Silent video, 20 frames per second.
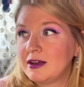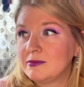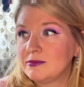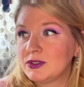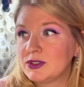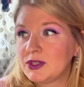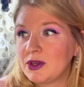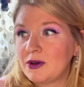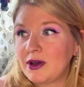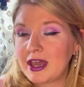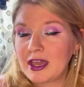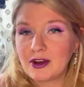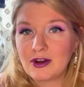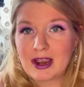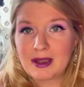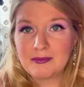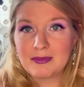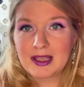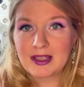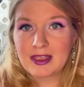So I
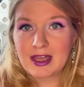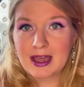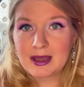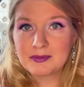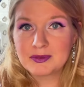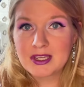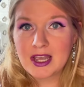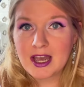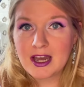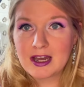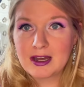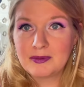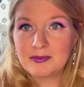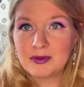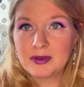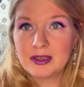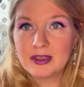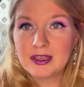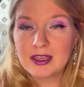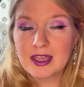grabbed my laptop
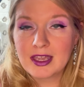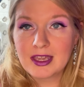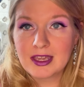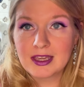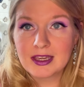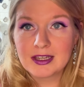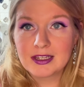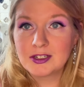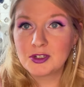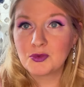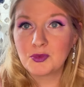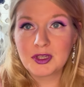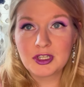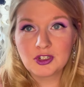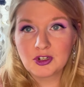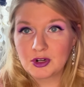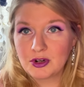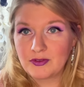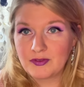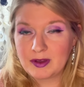and we
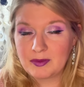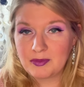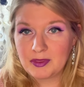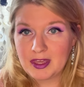drove up